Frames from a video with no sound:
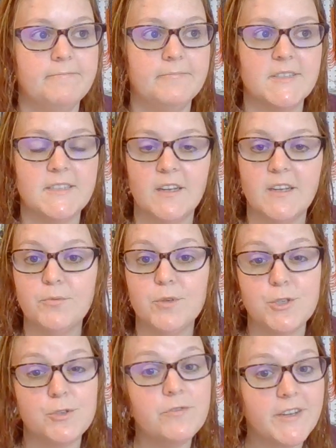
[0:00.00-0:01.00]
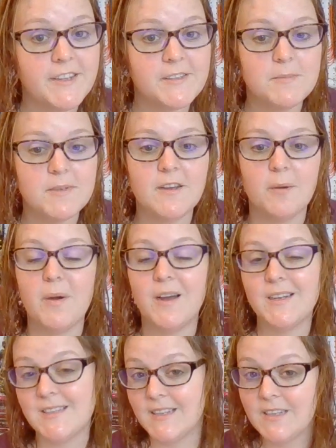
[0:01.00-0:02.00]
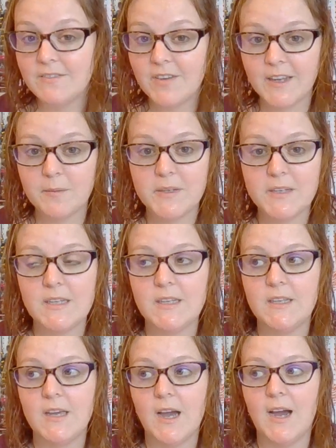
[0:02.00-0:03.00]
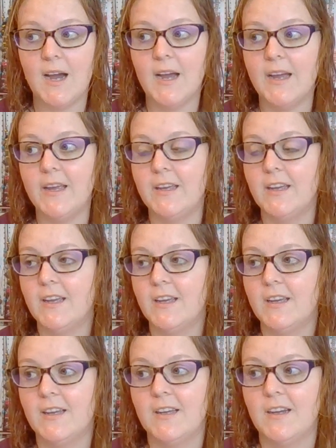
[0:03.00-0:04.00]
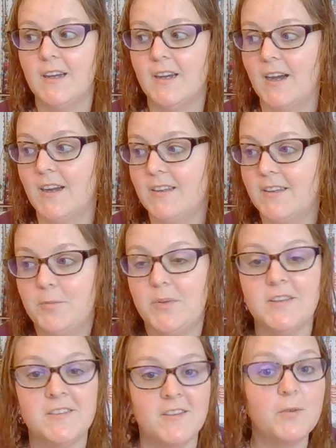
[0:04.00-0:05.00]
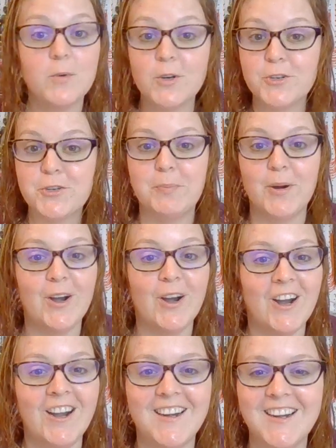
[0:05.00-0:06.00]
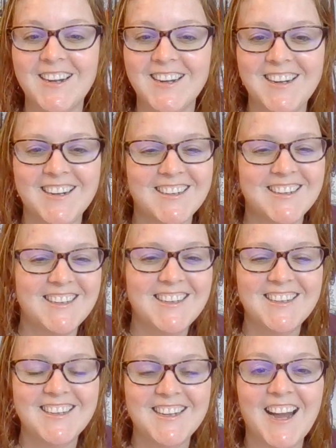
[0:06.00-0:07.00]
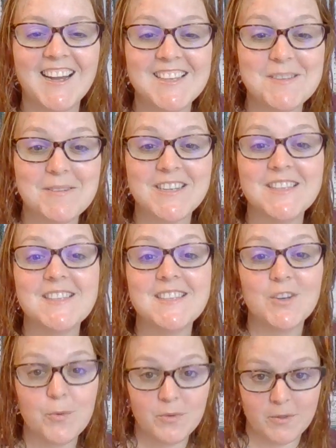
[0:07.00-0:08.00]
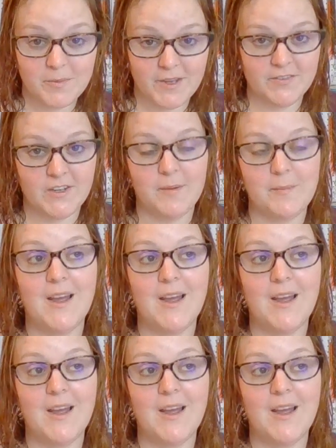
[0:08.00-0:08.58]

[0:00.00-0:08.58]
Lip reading: Sun rejuvenates me. Our bodies need vitamin D. I could be a sun worshiper. I spend a considerable amount of time